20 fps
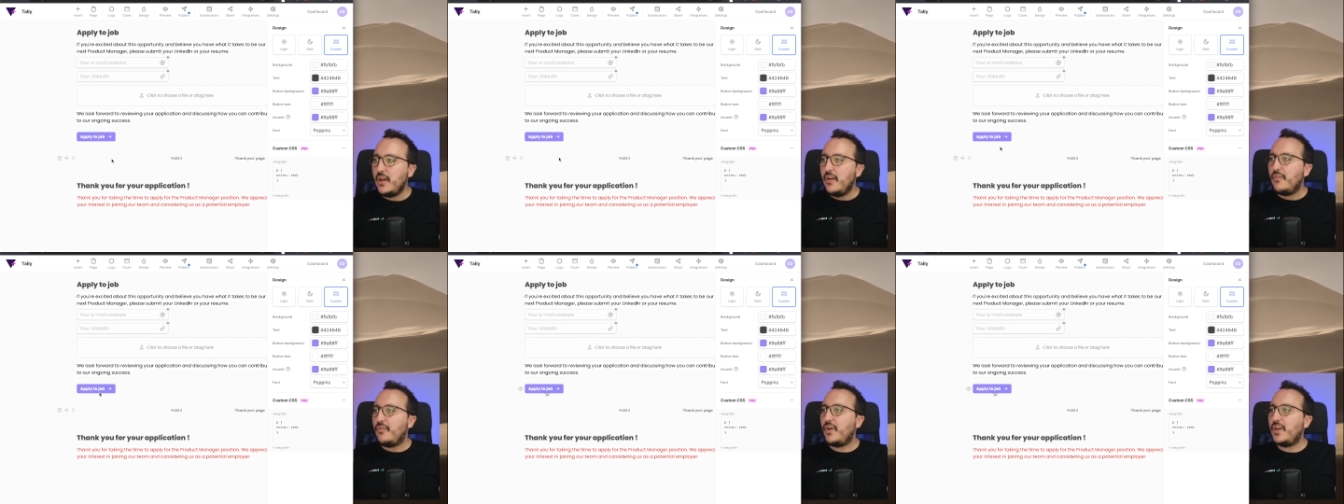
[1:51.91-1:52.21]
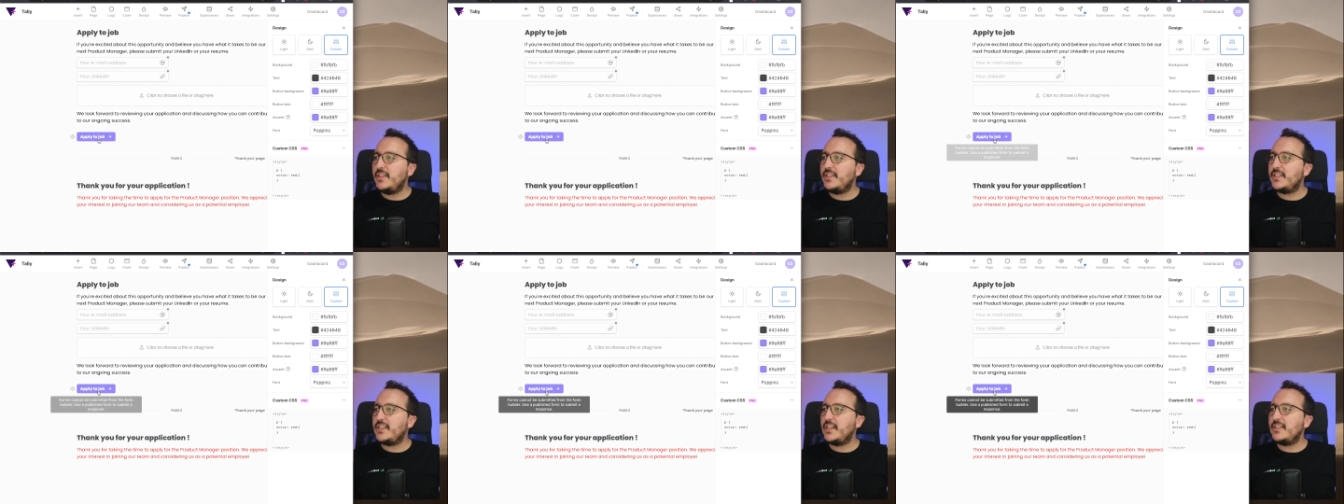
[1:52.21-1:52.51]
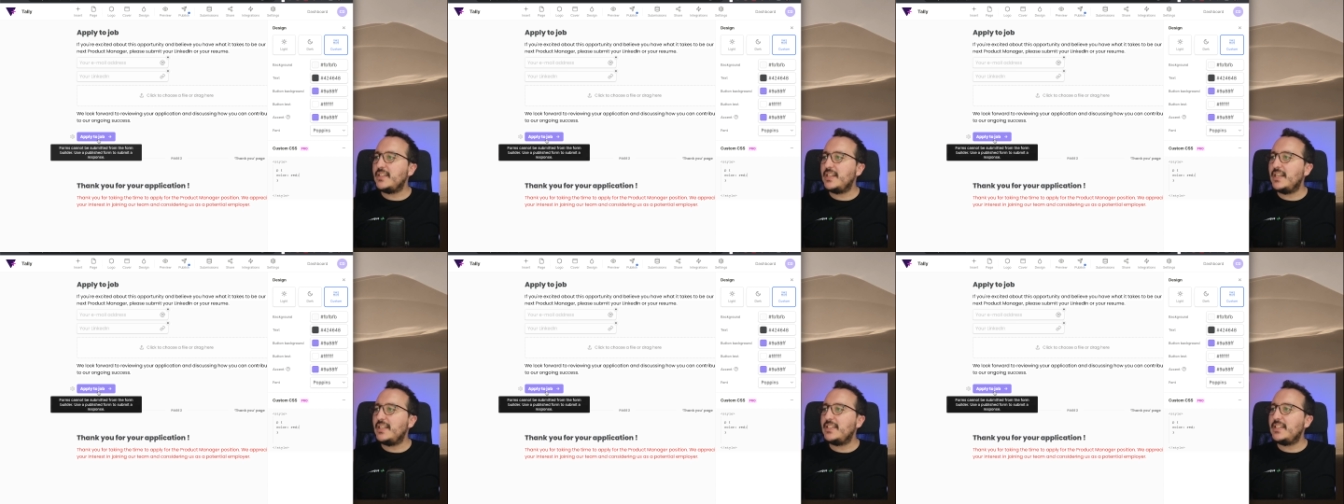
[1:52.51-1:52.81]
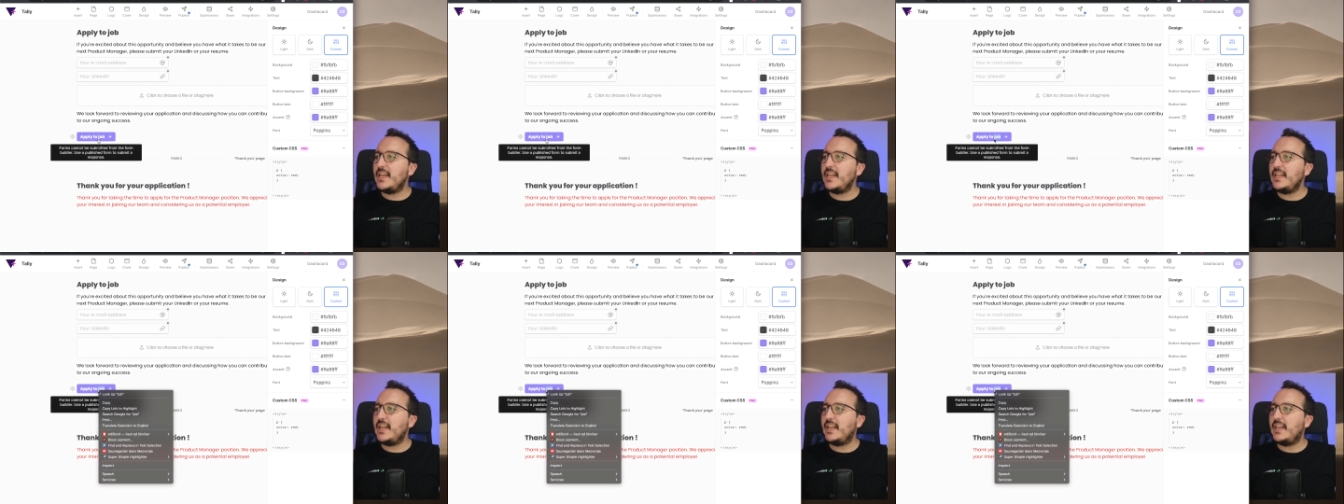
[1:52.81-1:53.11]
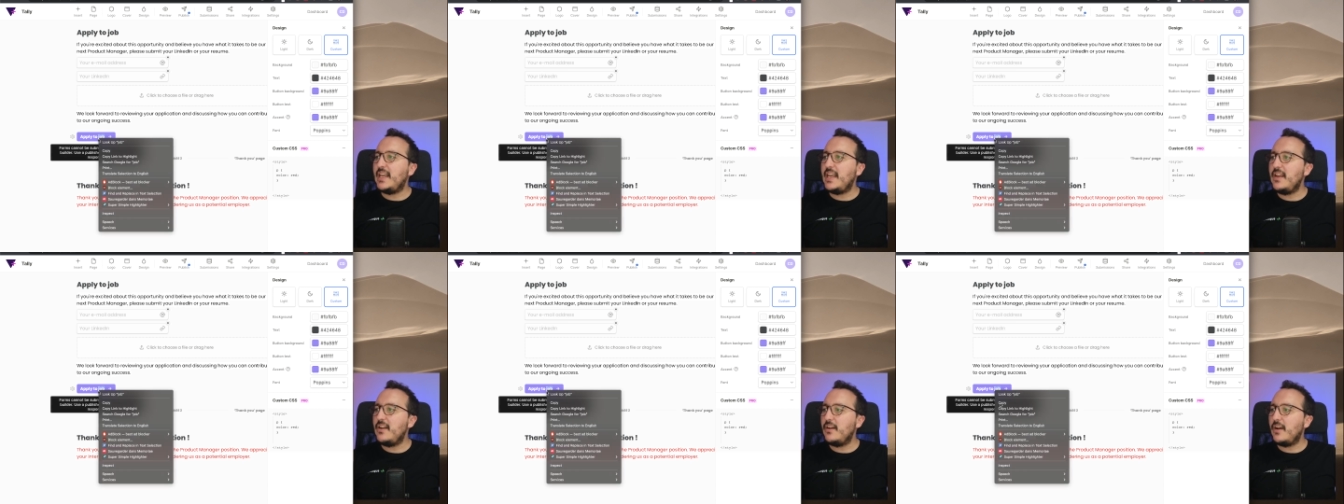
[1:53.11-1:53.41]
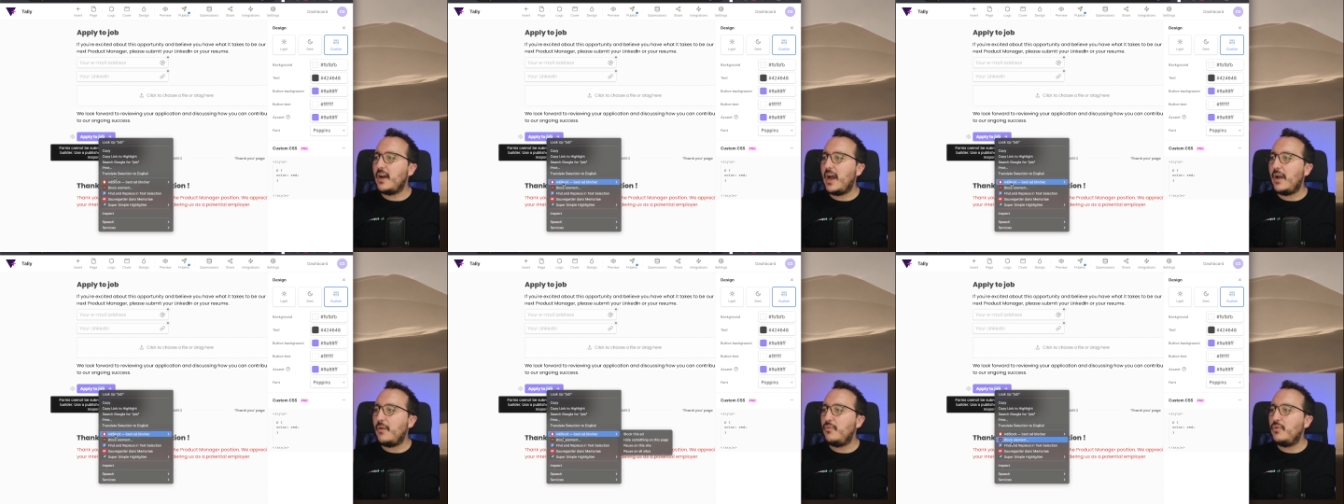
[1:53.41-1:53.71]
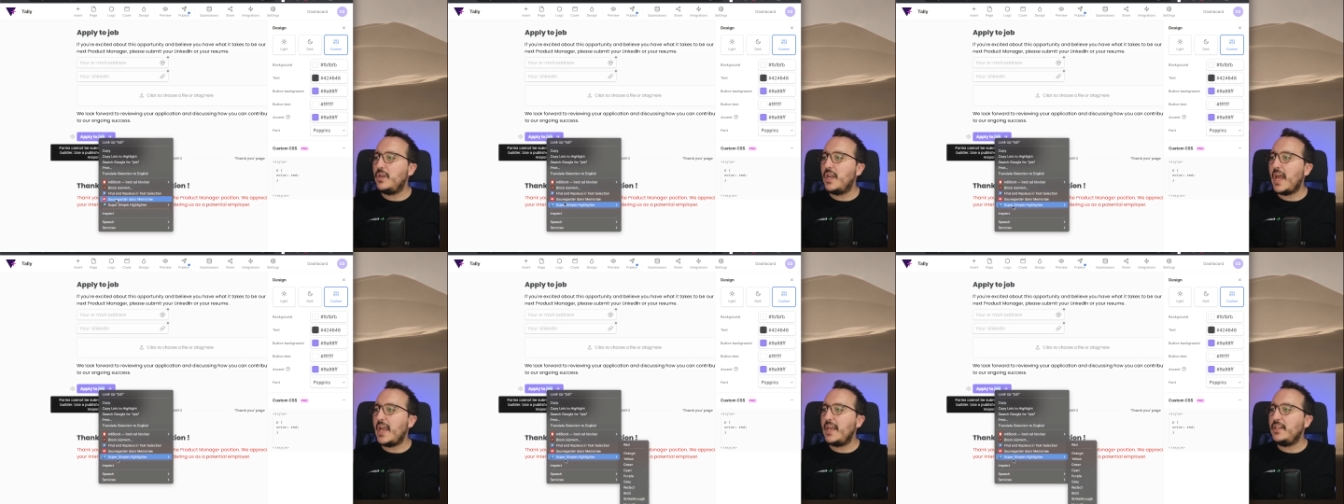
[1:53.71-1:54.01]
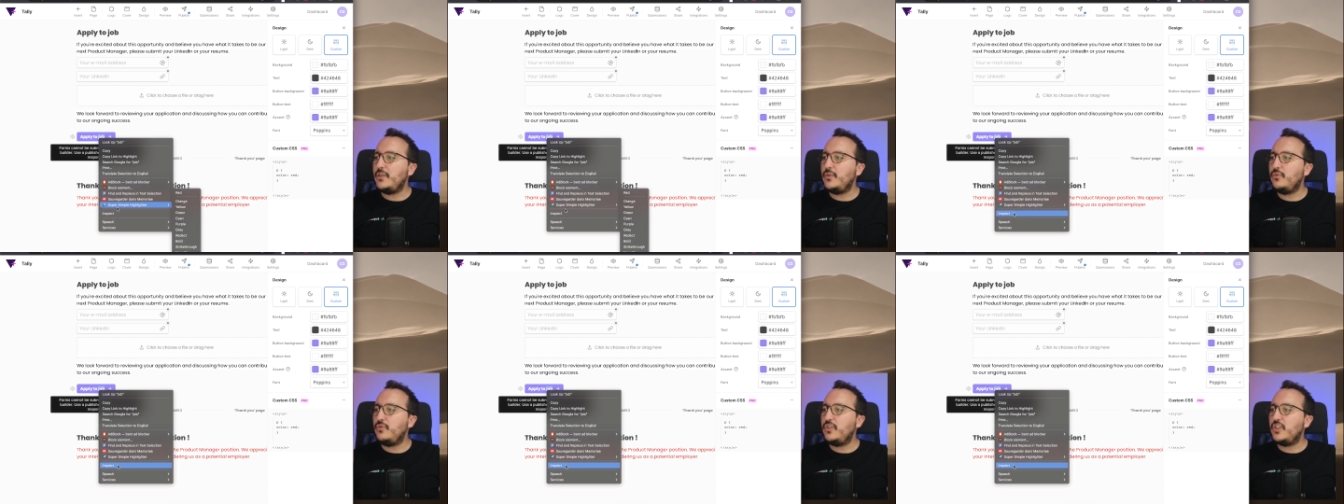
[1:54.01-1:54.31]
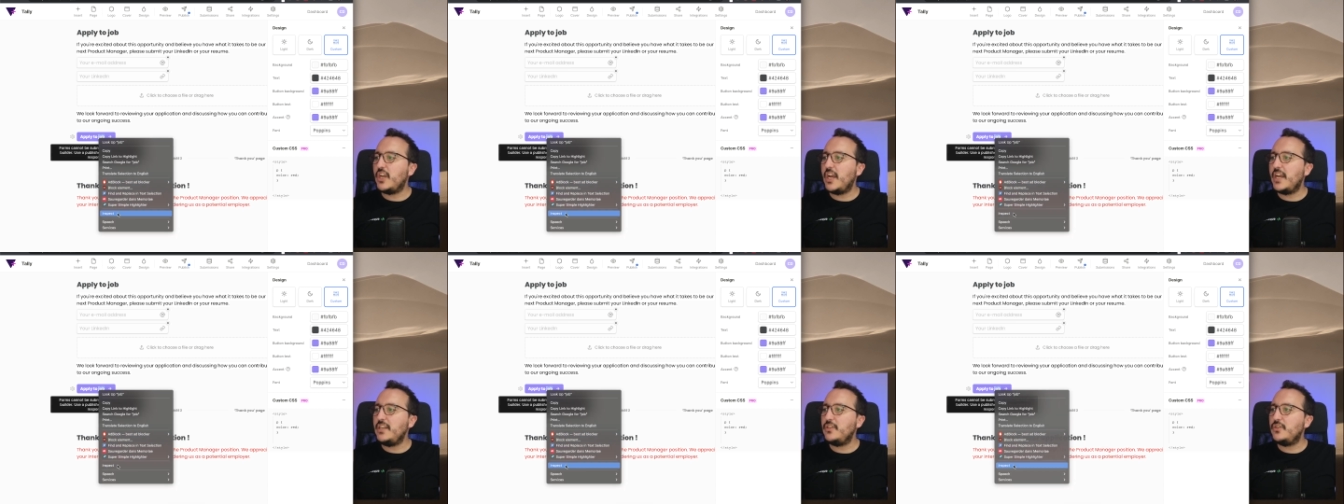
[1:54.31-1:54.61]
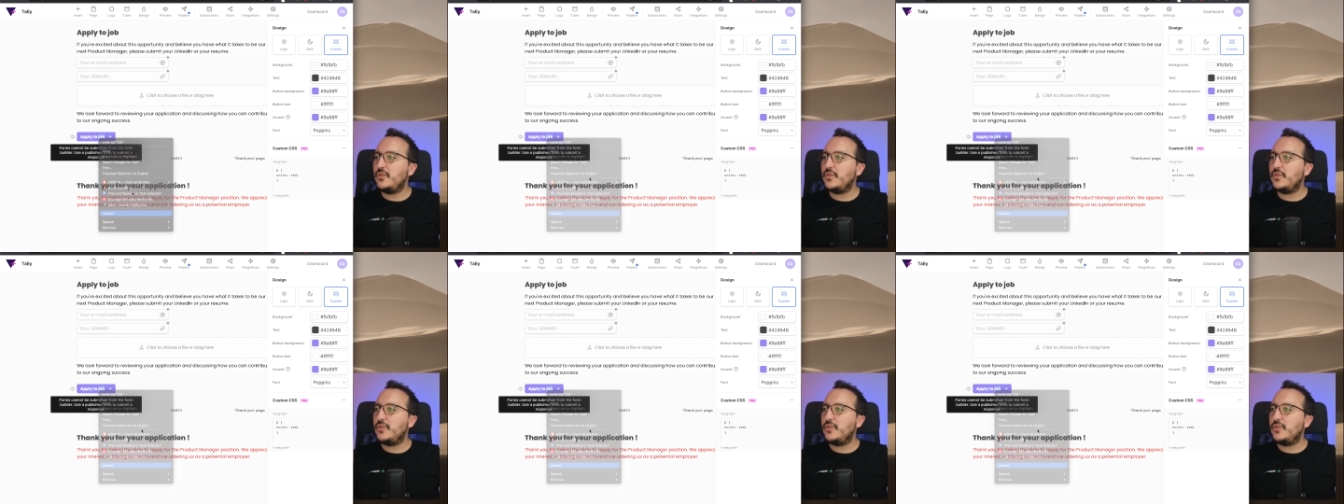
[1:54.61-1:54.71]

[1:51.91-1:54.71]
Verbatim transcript: For instance, let's say that here, I would like to change